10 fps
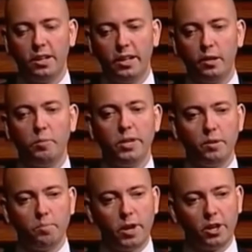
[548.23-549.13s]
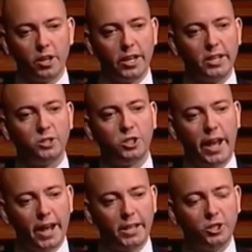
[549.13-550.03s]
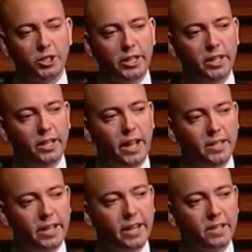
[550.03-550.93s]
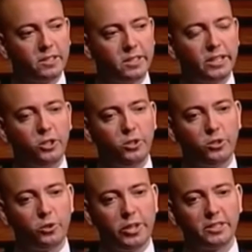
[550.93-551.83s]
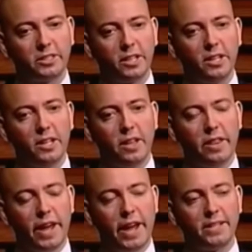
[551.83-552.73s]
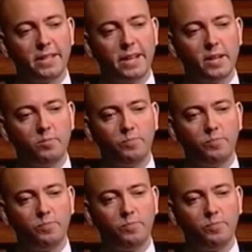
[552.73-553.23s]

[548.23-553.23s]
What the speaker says: Lehman, Merrill Lynch, AIG had taken such huge risk that